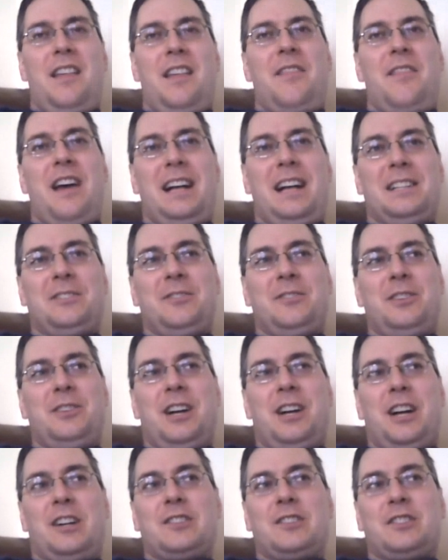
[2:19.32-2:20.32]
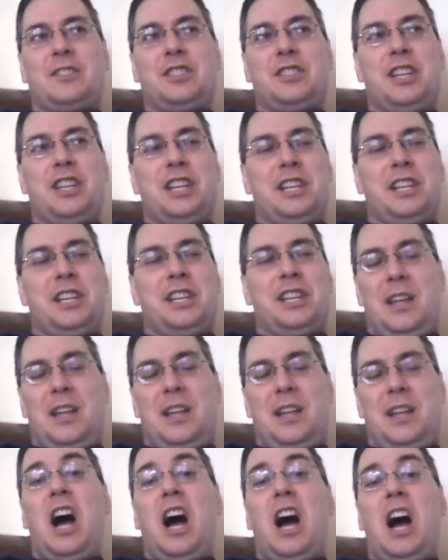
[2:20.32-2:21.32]
That's who the Iron Sheik is.
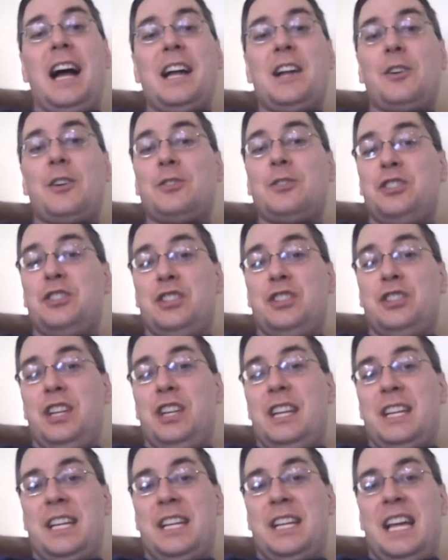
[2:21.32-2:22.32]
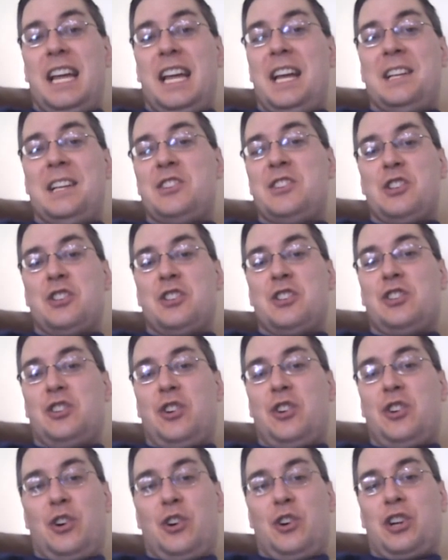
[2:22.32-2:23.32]
Iron Sheik is
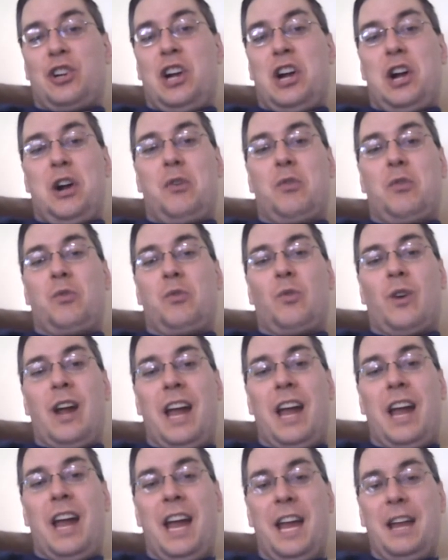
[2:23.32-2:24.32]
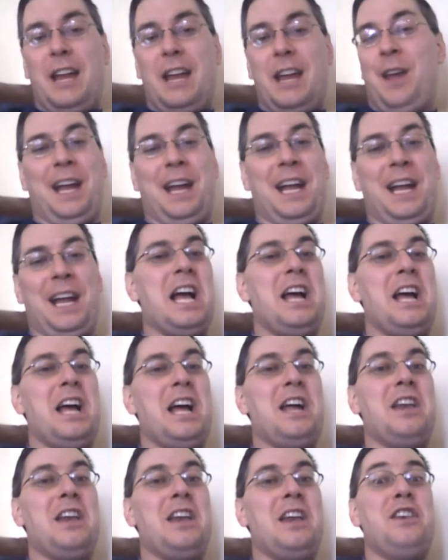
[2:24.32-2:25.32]
stark raving
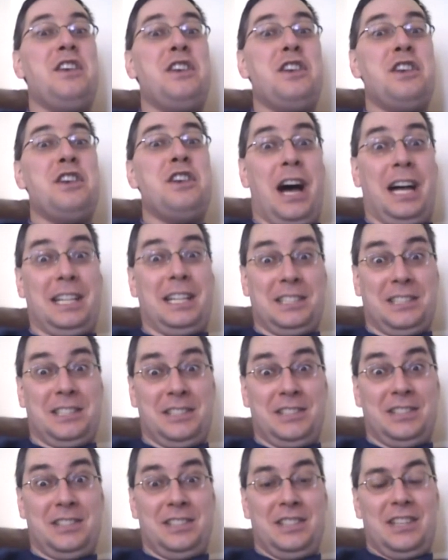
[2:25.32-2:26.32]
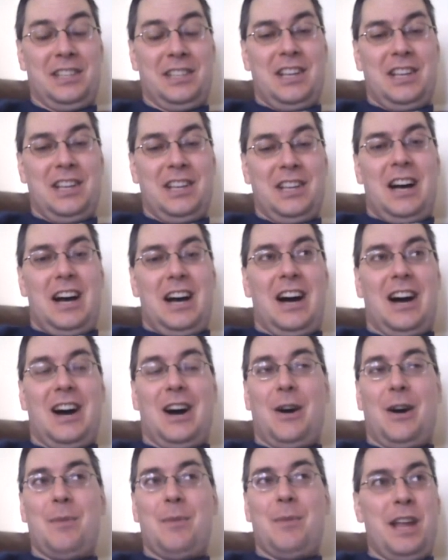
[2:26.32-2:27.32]
nuts
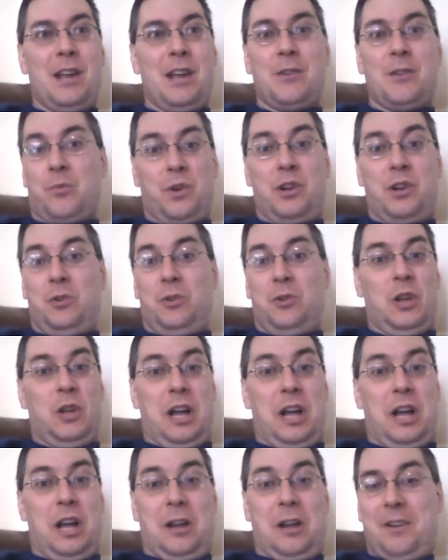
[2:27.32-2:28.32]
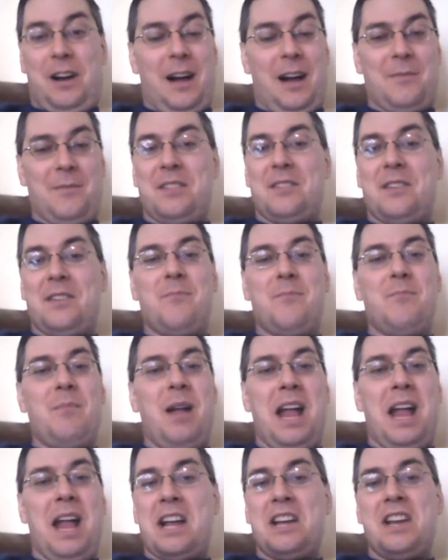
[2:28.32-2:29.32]
in real life. I mean, the
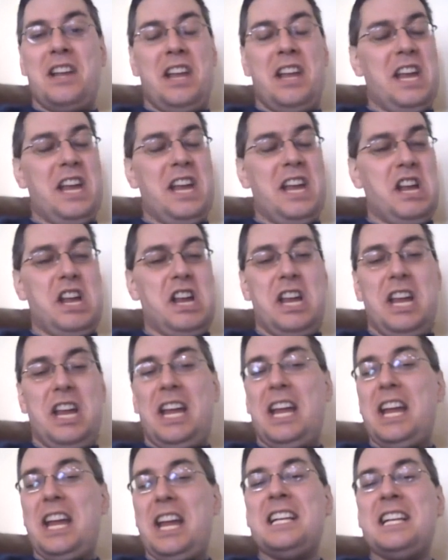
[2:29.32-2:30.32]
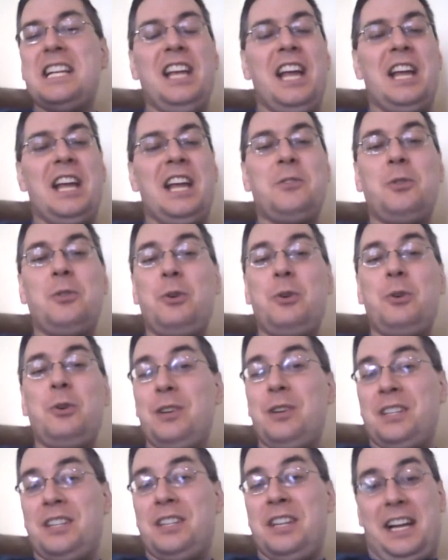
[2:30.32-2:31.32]
man is a
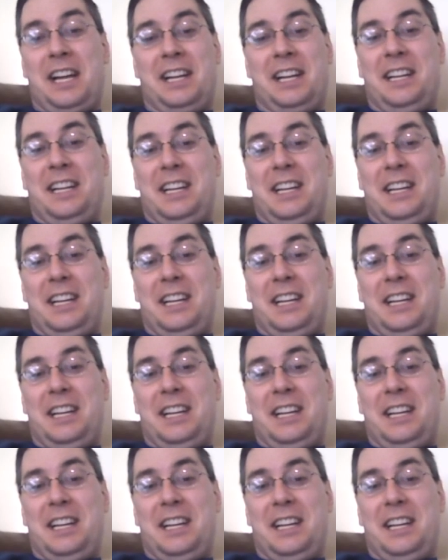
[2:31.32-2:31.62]
lunatic,